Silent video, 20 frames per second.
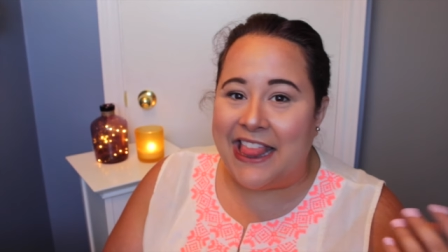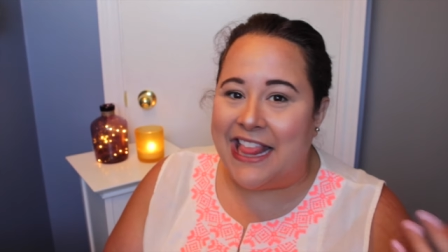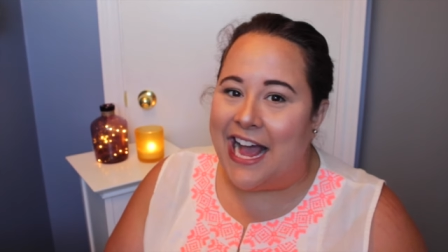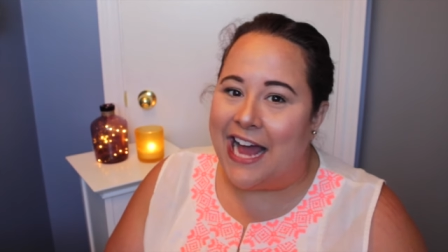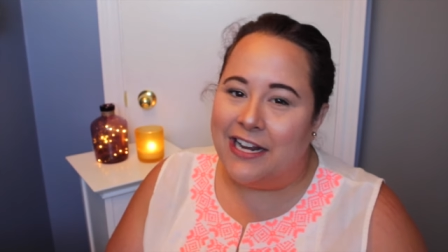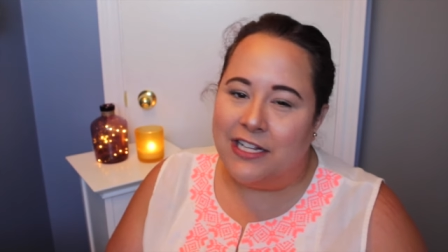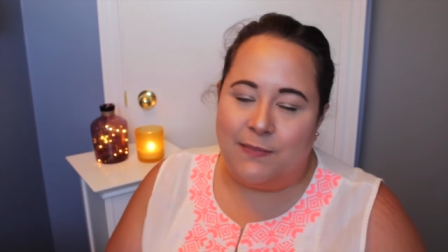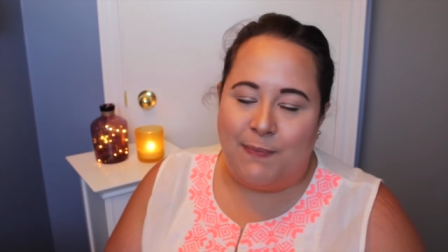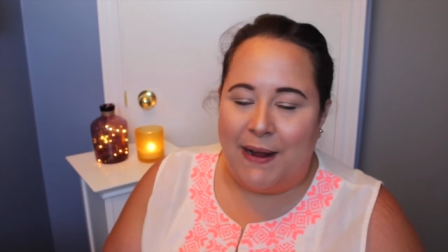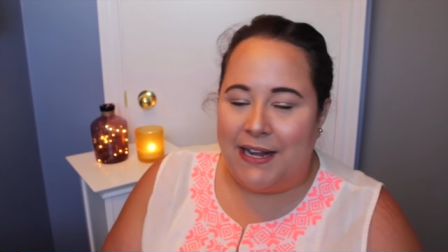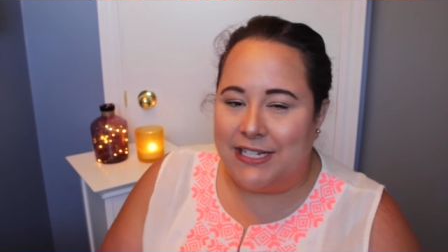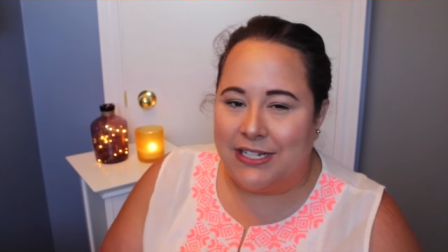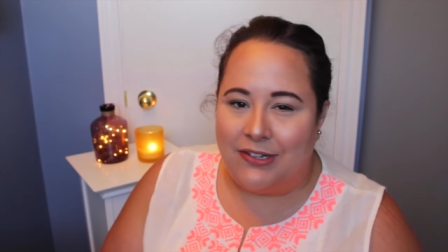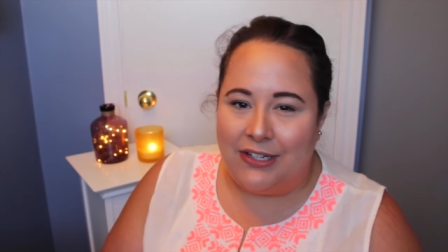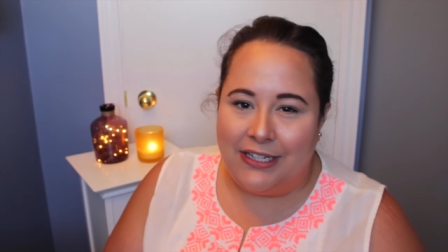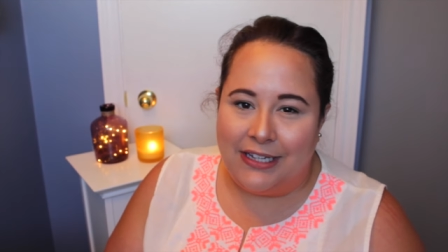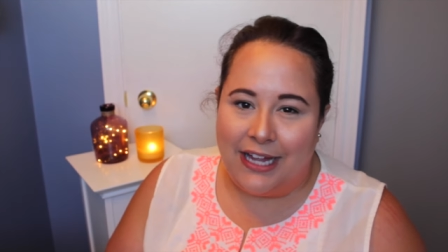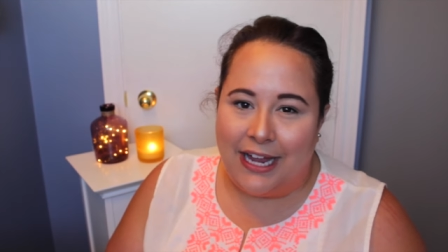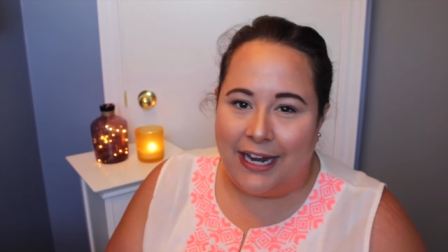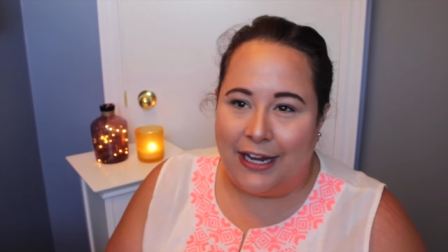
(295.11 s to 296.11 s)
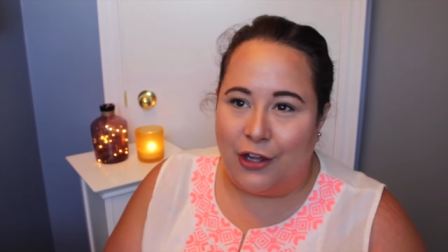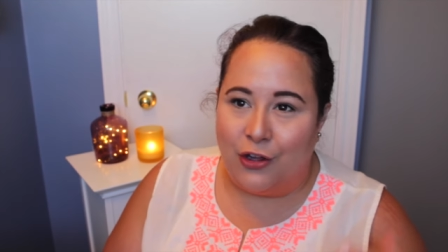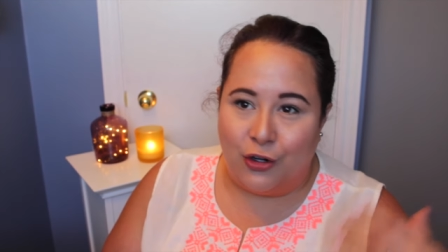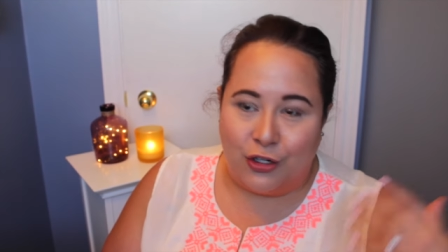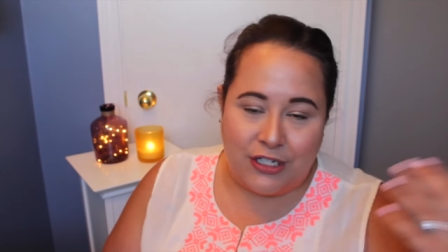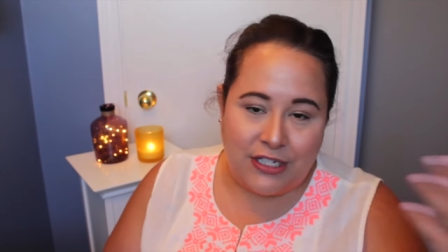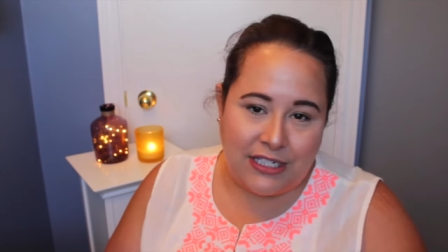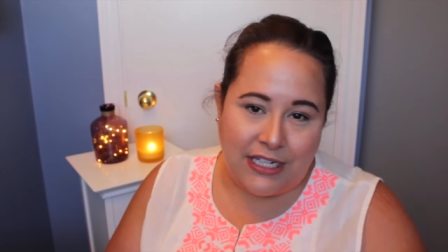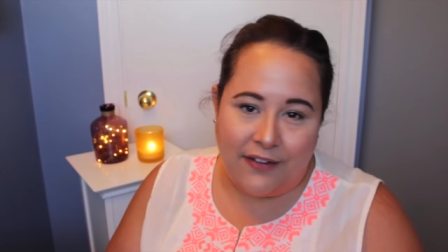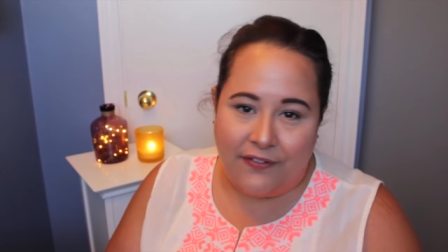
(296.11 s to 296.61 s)
that is basically like
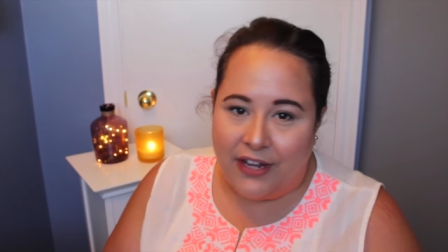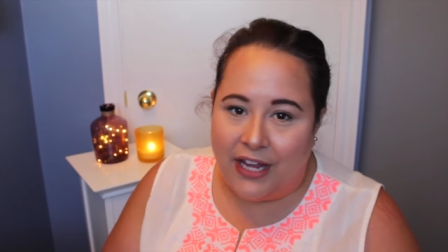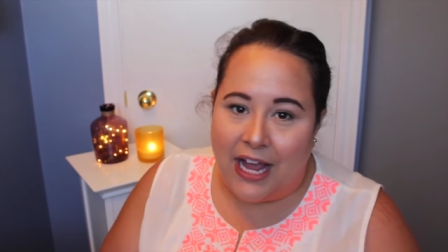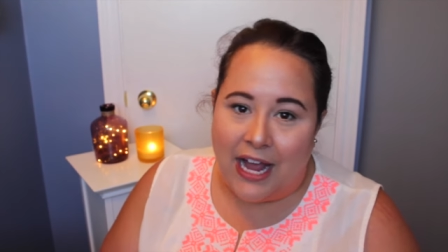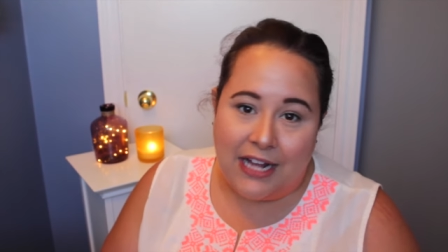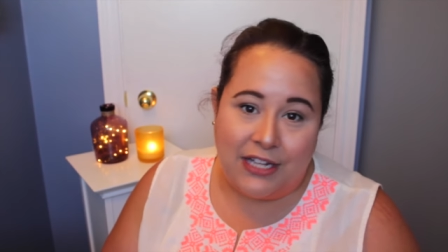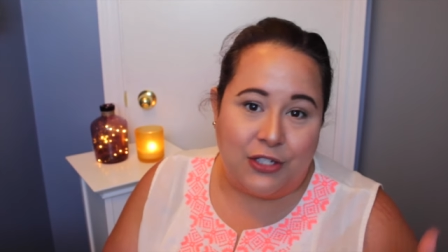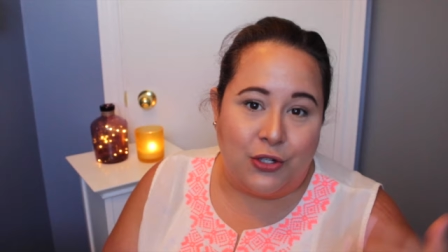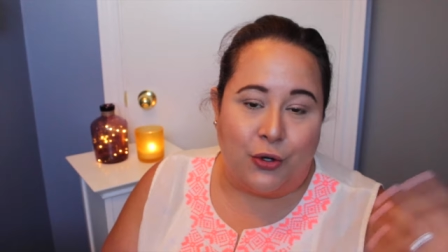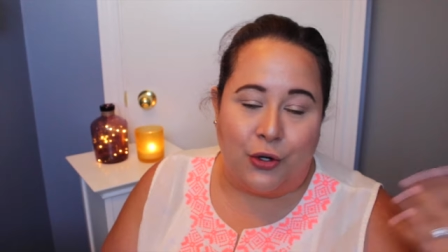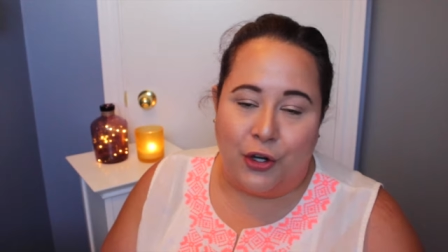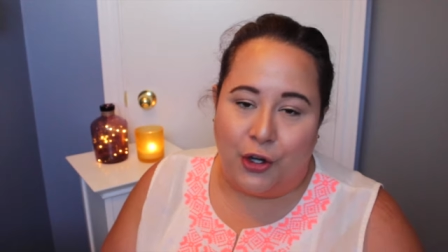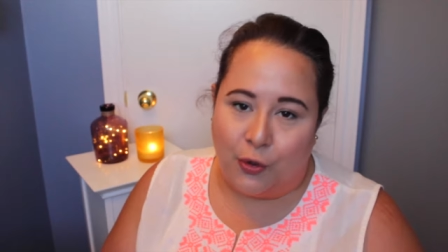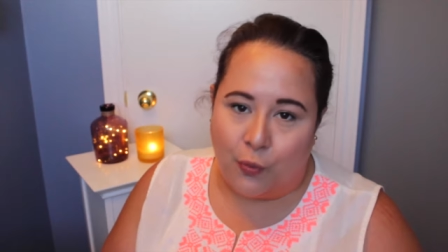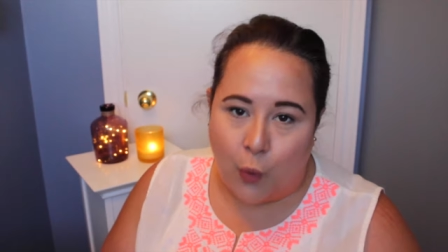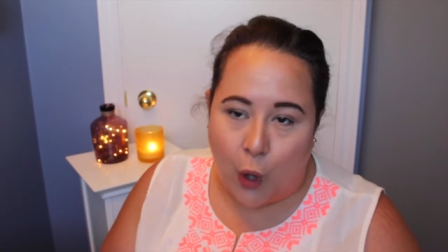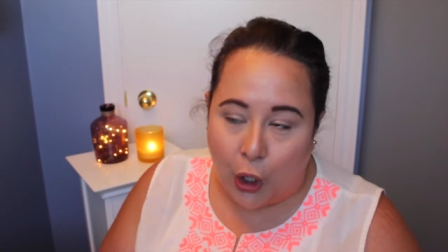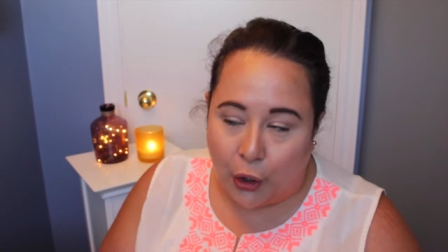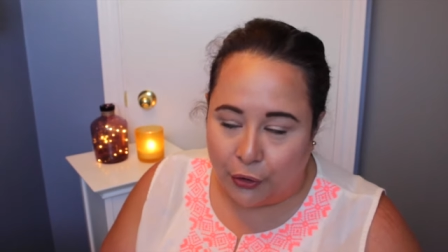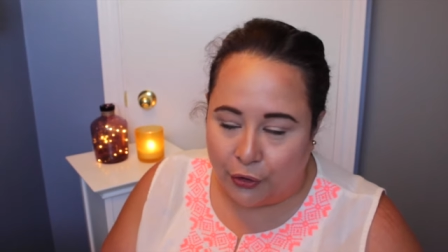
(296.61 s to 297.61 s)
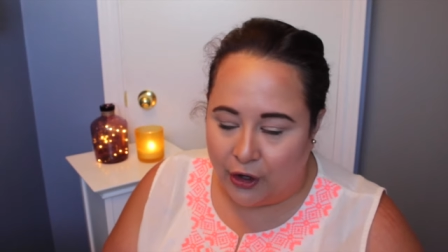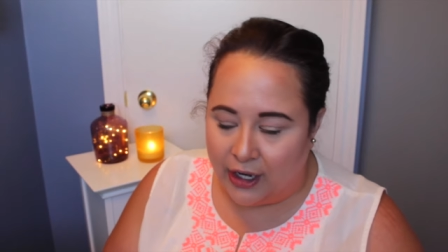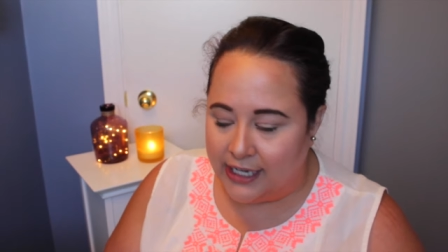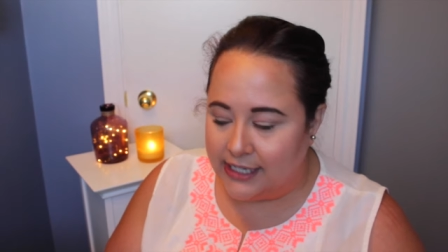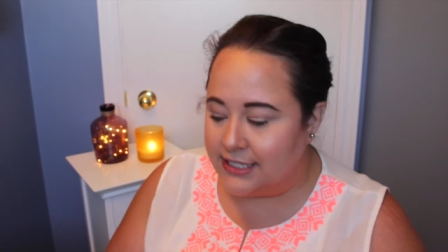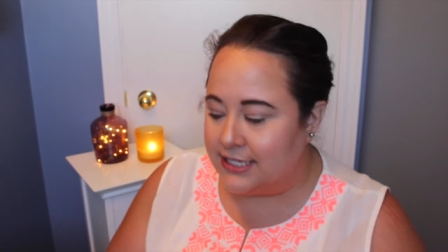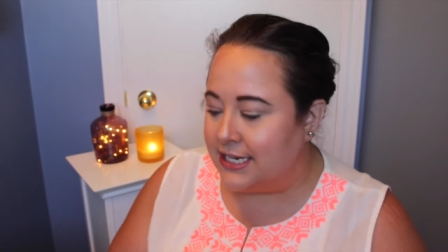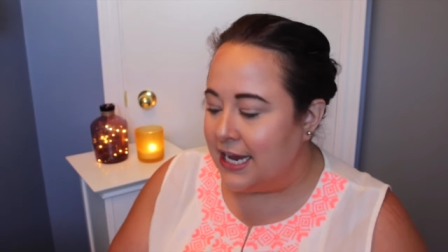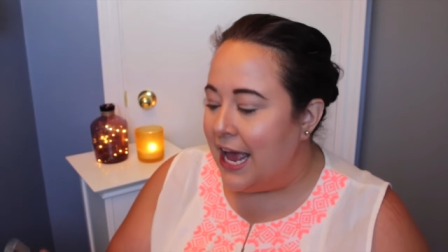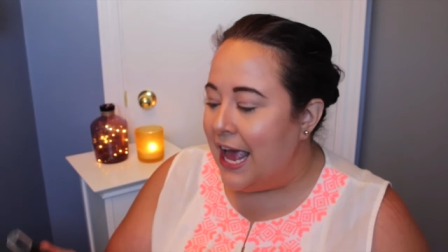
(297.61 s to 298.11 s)
your CVS or your
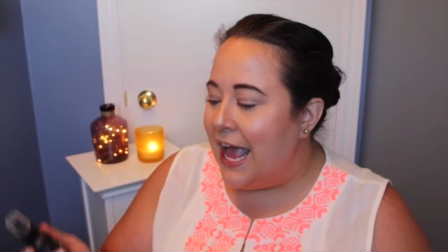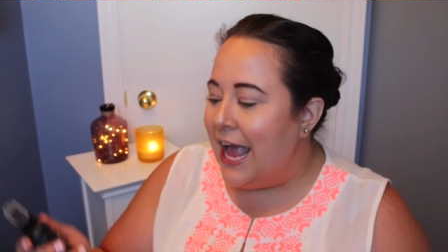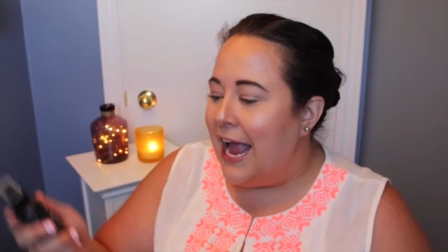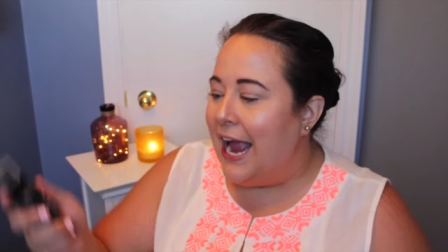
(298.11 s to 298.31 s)
Walgreens.